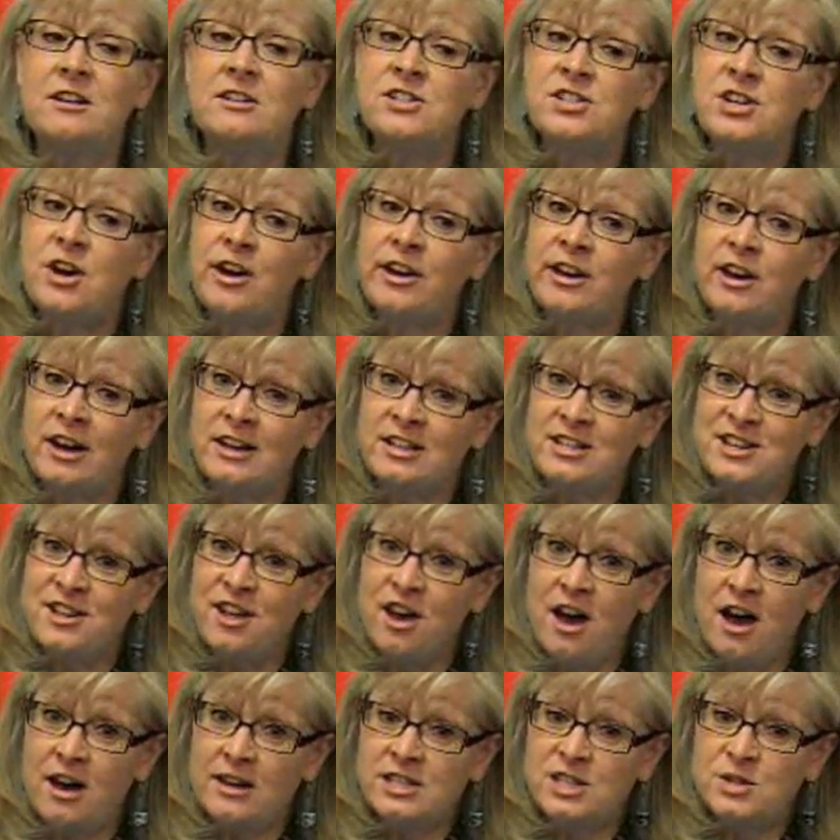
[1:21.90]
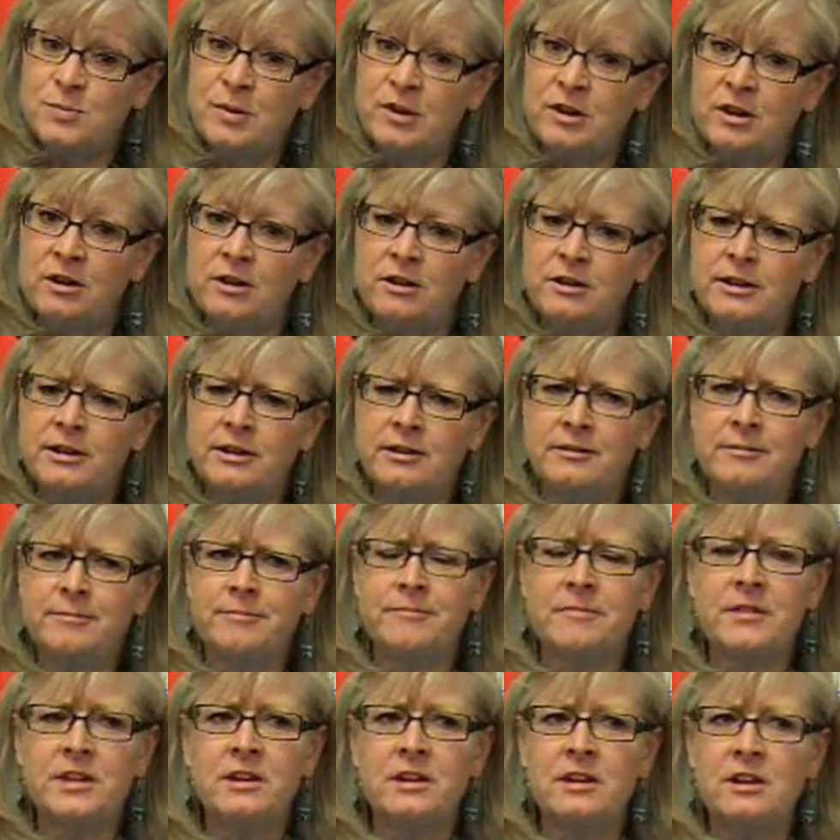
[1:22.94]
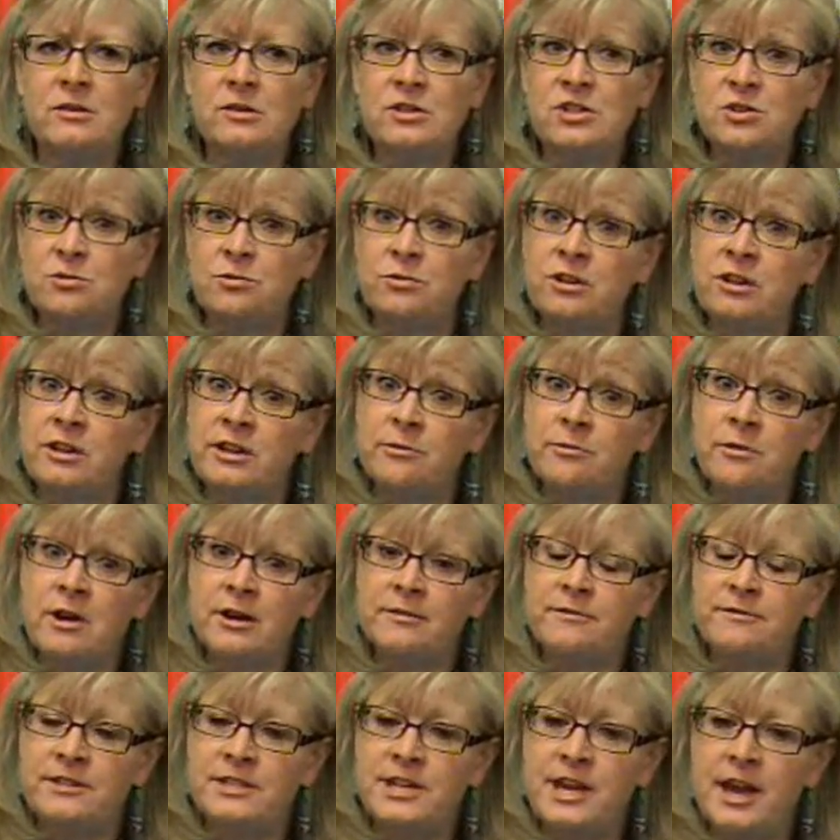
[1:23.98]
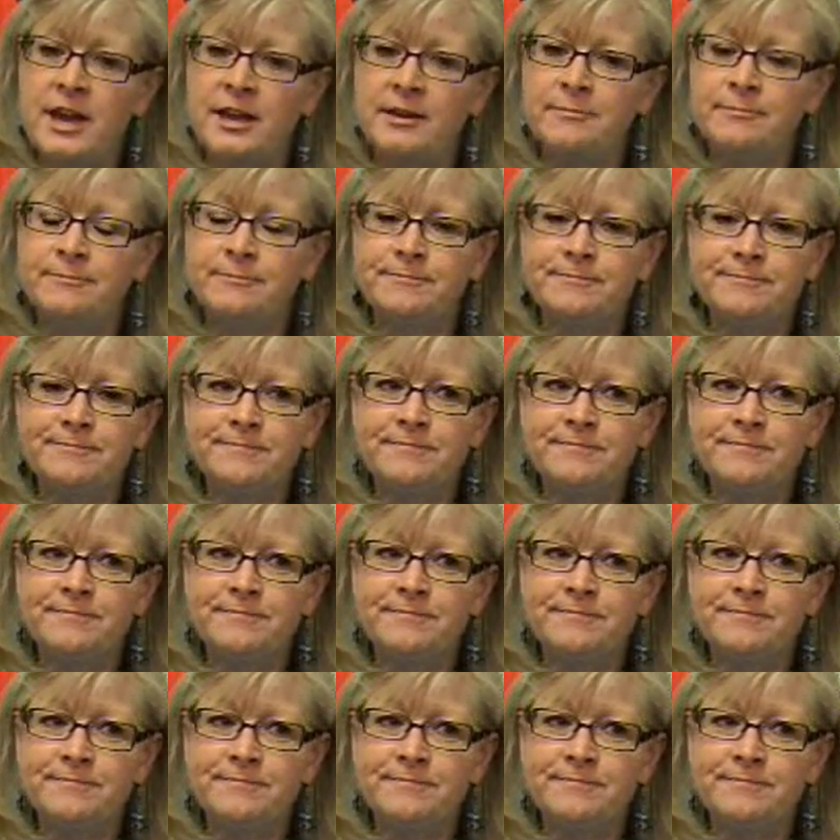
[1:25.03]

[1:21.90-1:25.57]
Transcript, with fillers: And so I got to the hospital, and it was a really rough day.